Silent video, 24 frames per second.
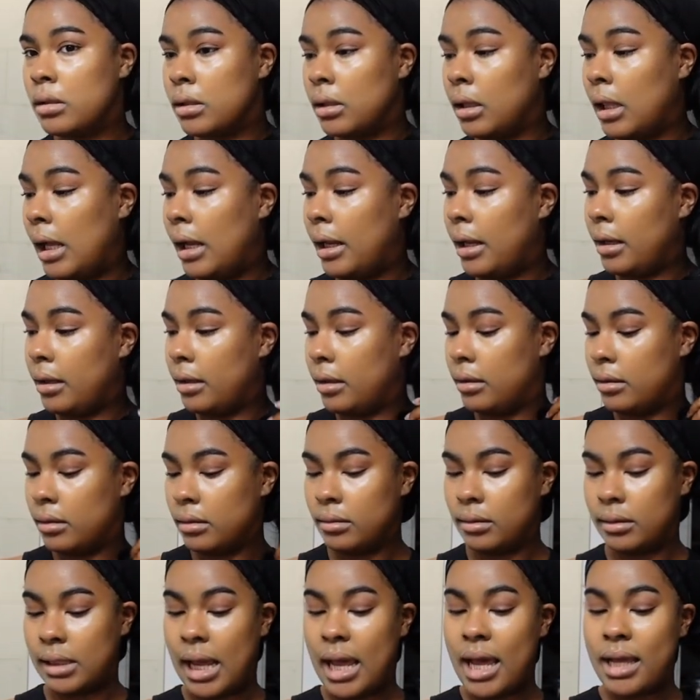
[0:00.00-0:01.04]
Like,
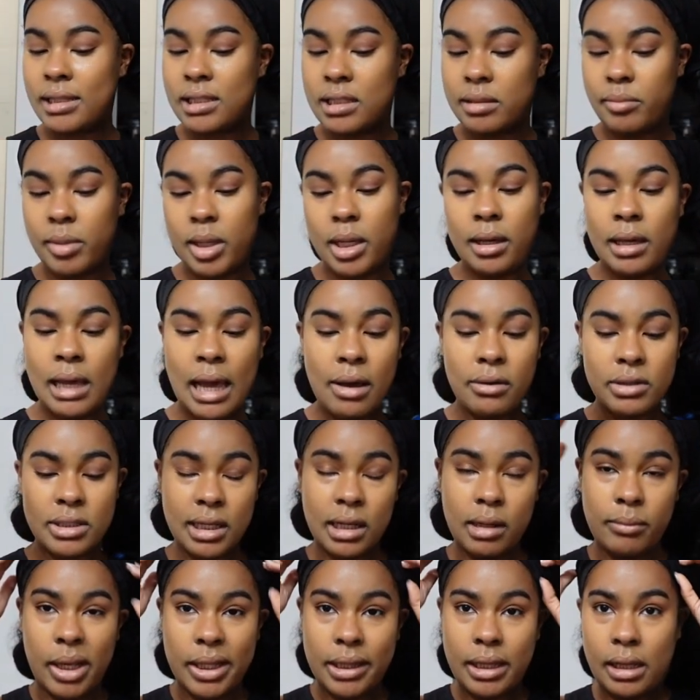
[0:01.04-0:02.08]
that to me, I was
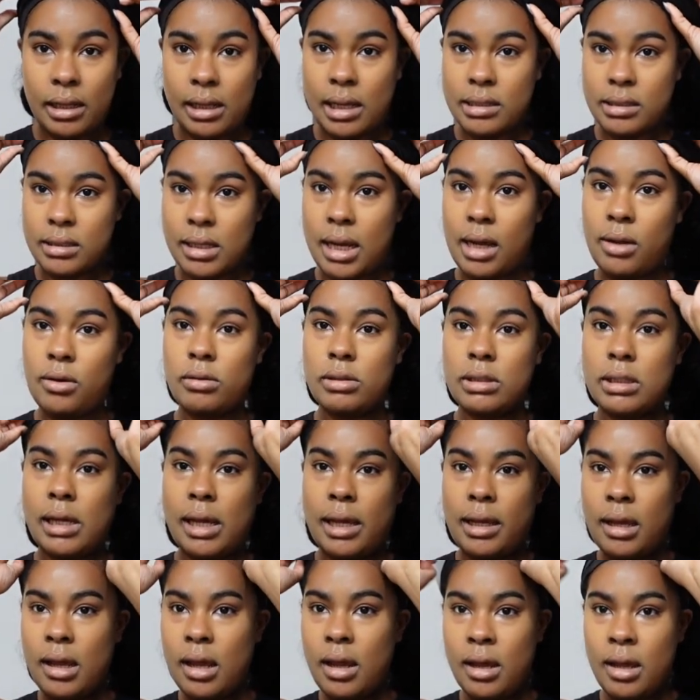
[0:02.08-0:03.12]
thinking about that last night. I was
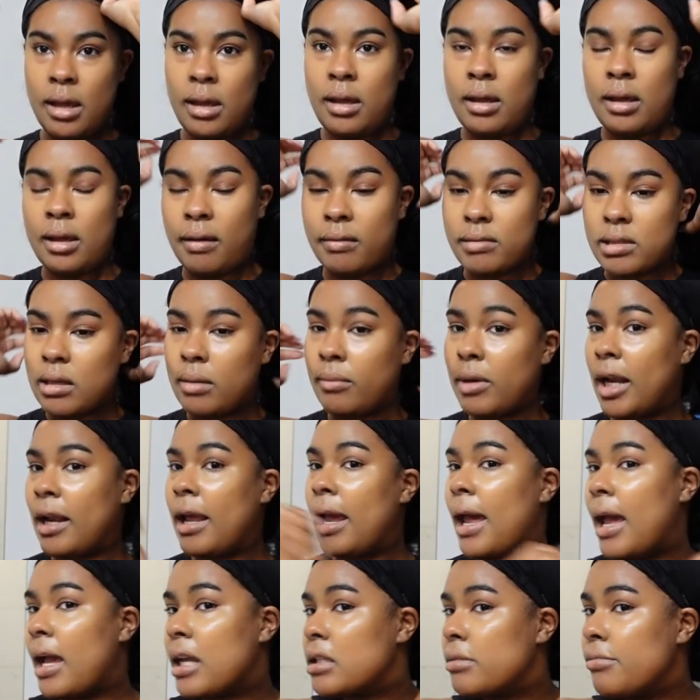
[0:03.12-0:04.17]
like, if somebody
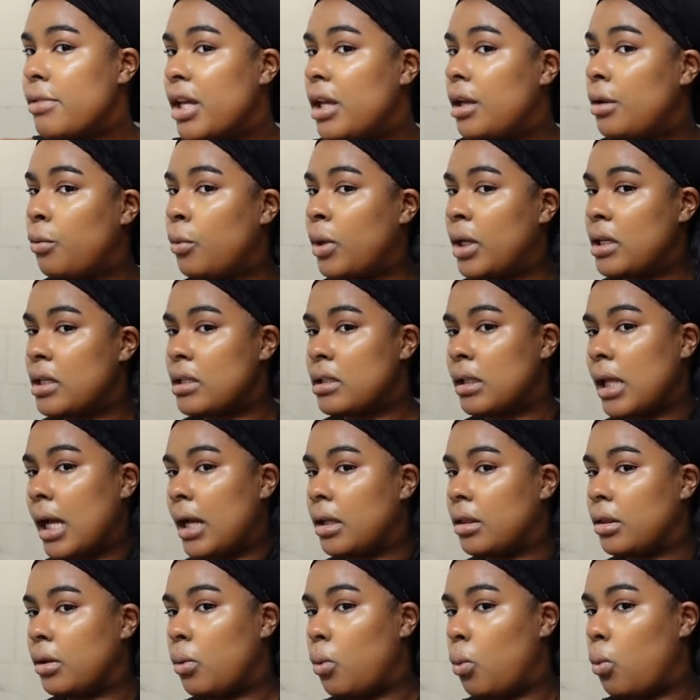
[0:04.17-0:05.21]
asked me what is
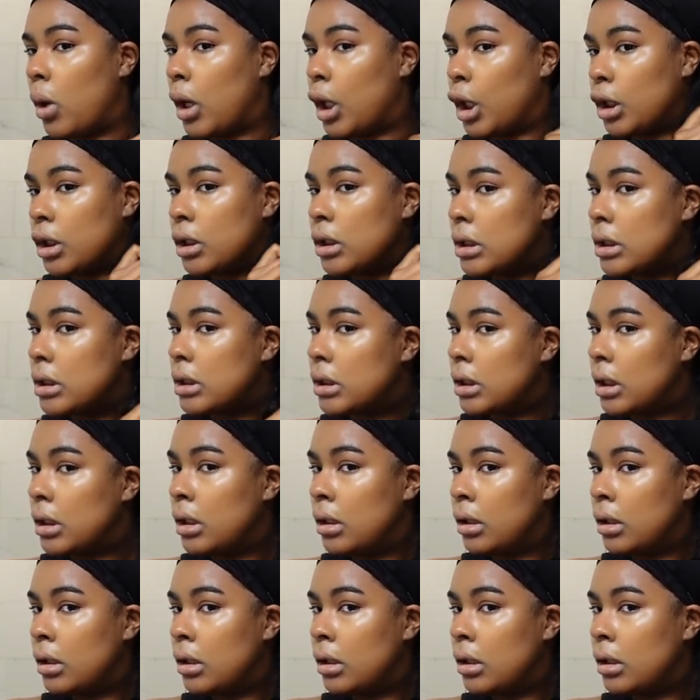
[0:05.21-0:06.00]
like the worst